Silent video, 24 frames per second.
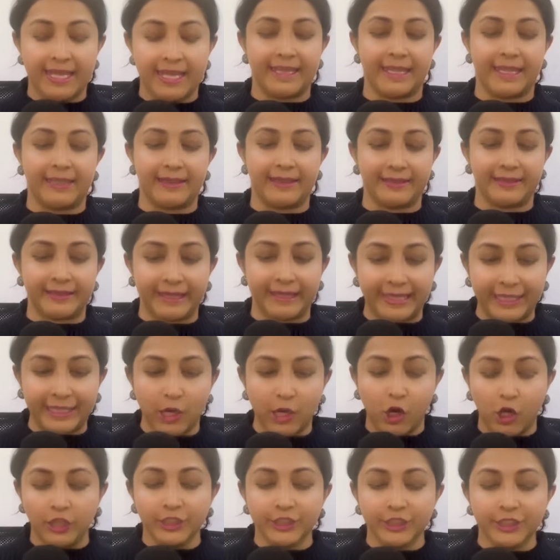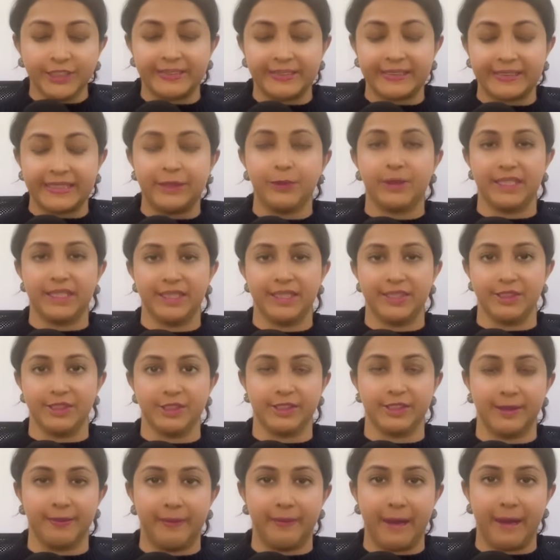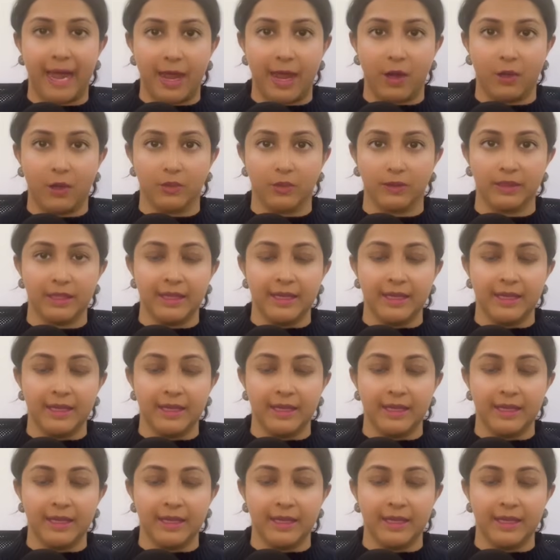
that they are serious about